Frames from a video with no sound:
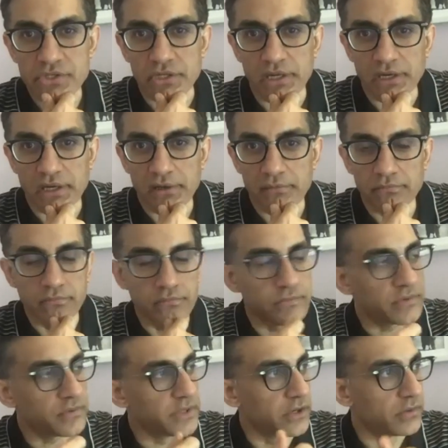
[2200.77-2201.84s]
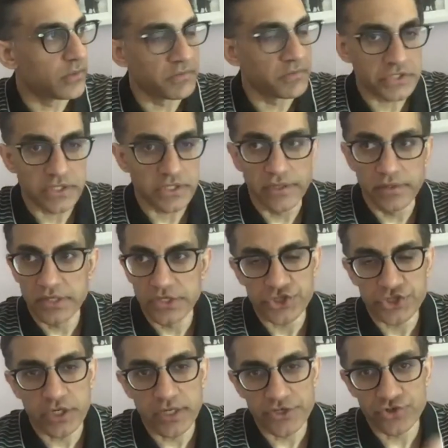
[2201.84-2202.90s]
Obviously
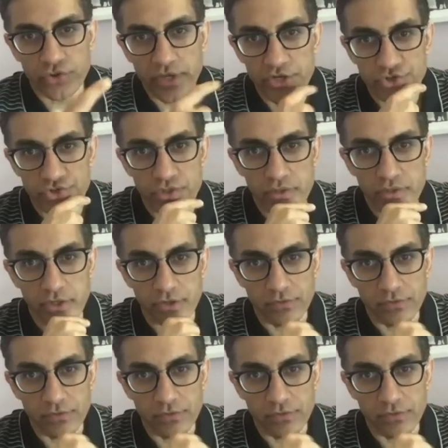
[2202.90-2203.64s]
digital education,